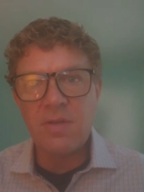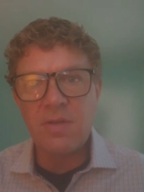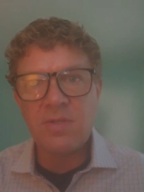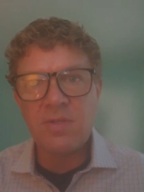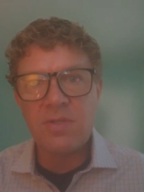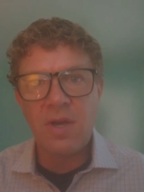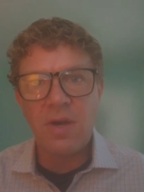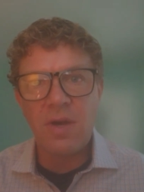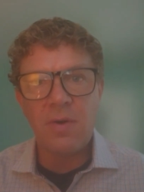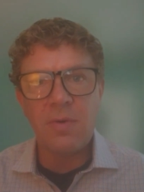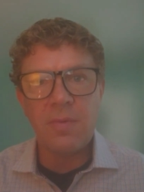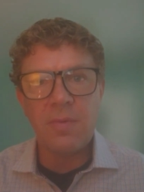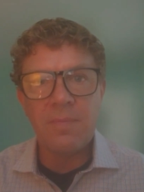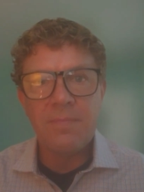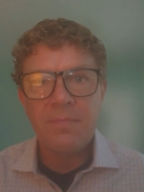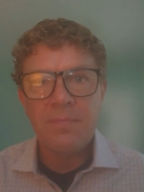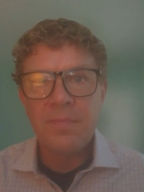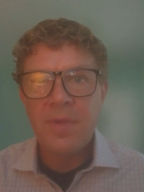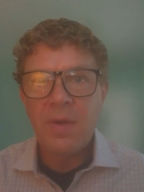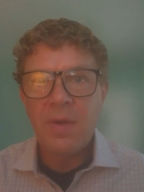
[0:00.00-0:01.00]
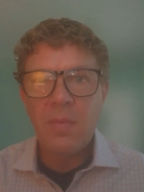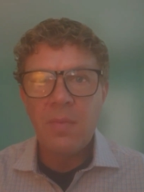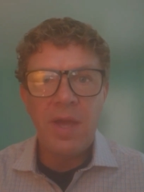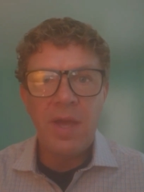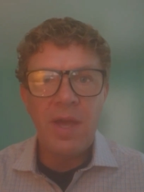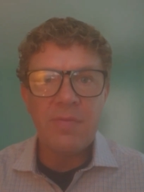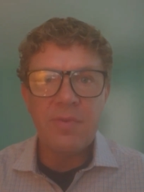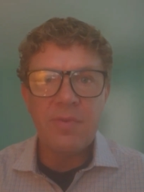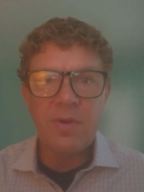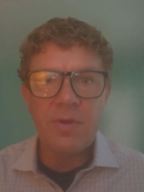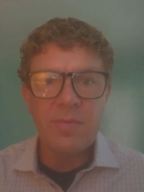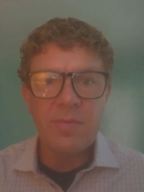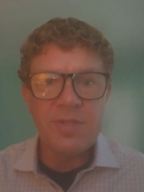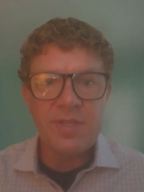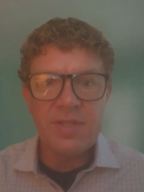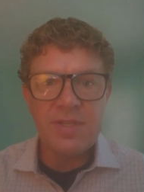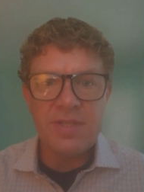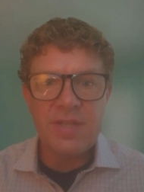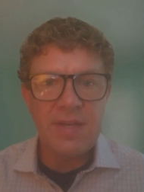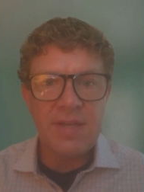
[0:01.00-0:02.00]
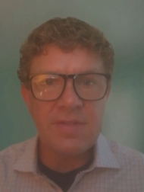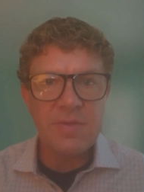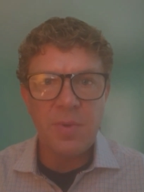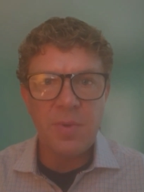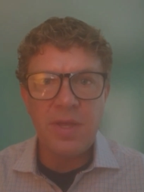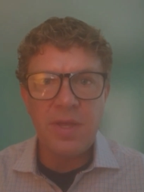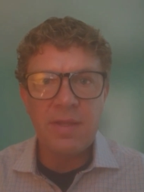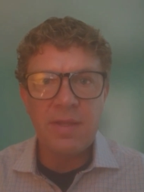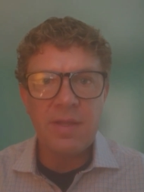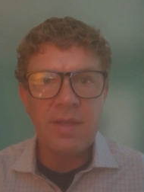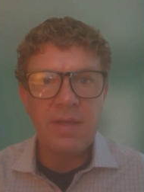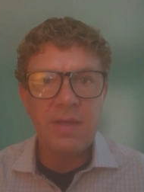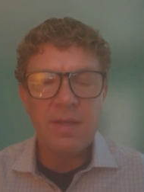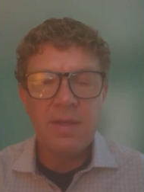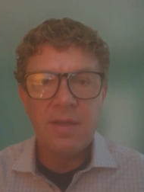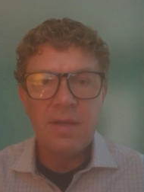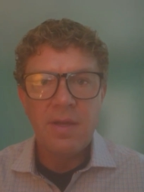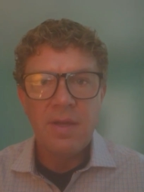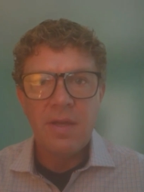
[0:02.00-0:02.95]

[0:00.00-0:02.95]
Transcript: so we have groups that test weekly.